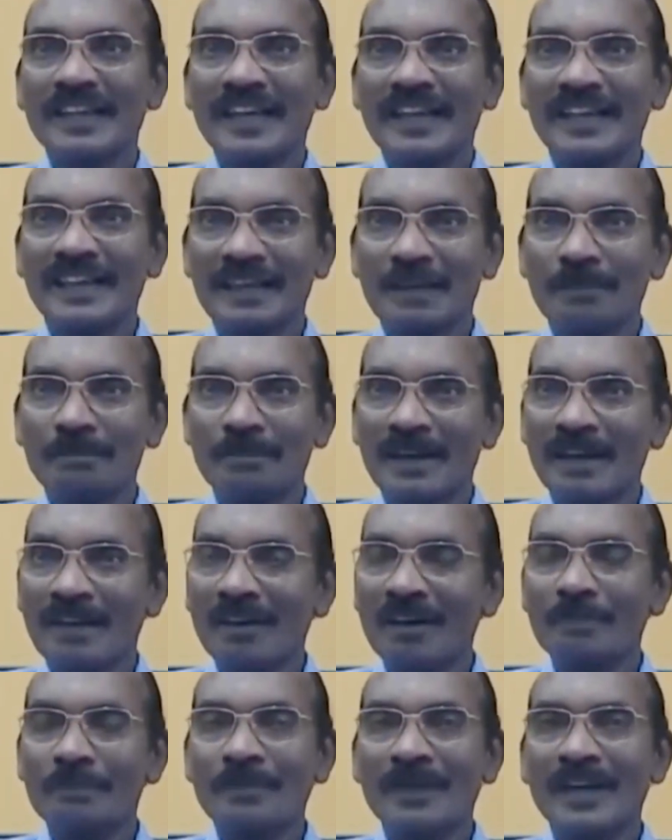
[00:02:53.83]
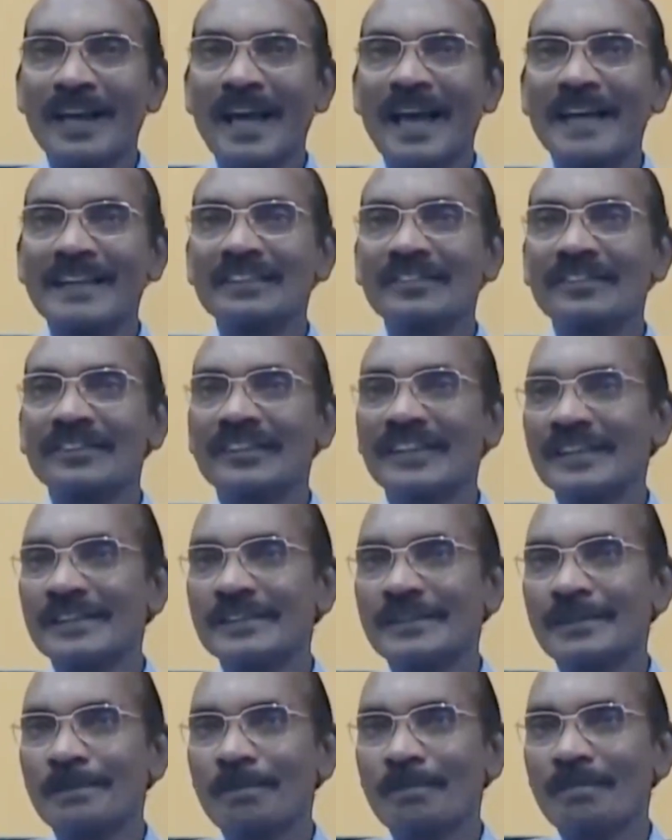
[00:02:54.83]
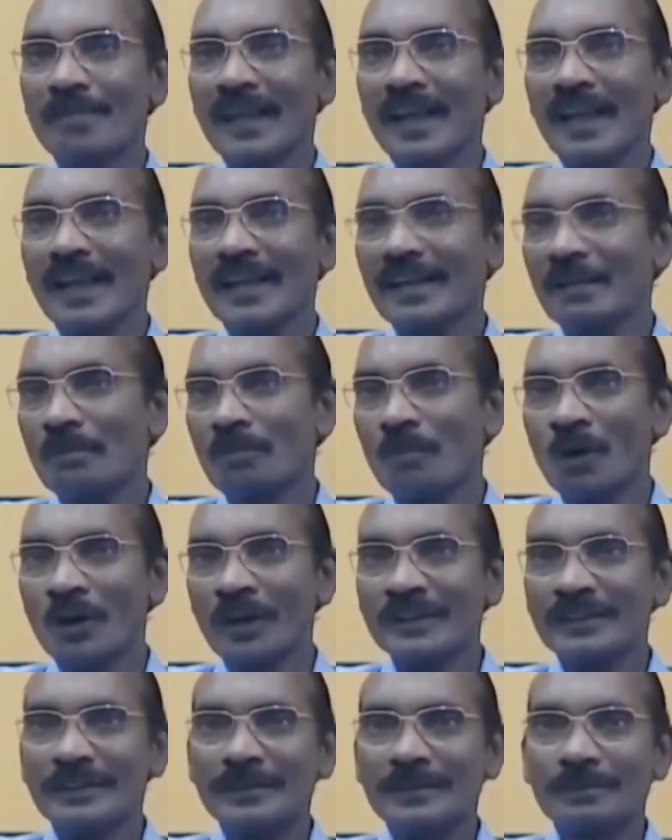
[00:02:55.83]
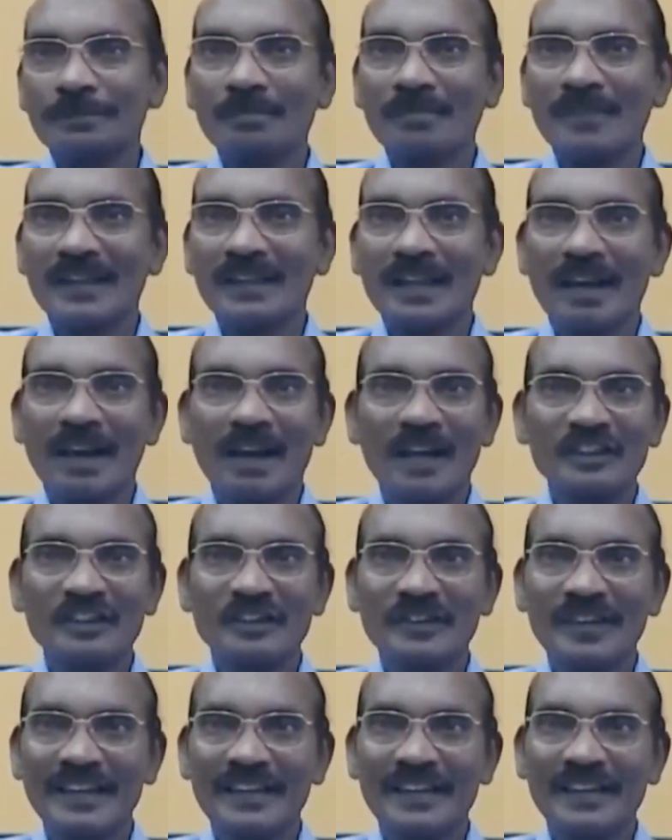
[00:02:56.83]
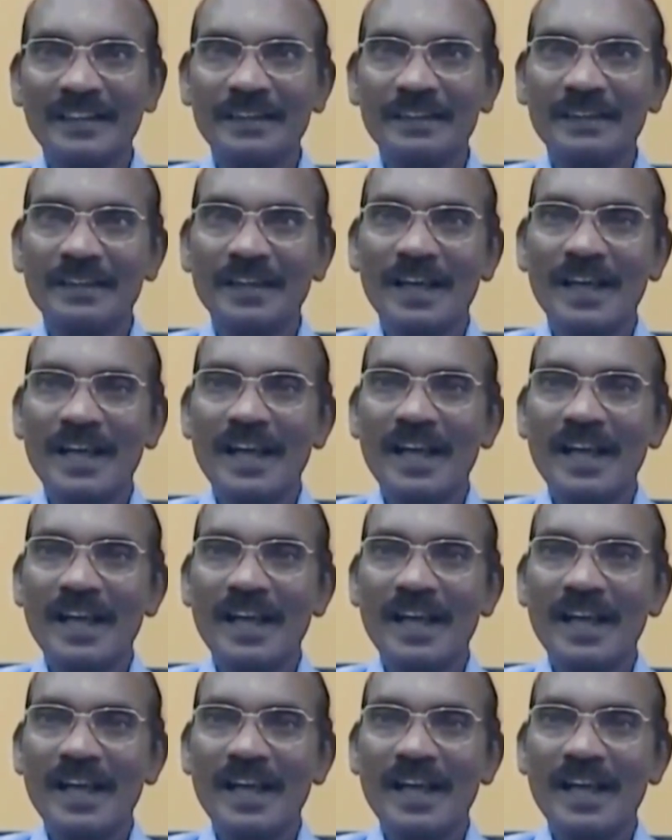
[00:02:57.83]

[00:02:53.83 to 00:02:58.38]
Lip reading: taking up developmental activities in both the launch vehicle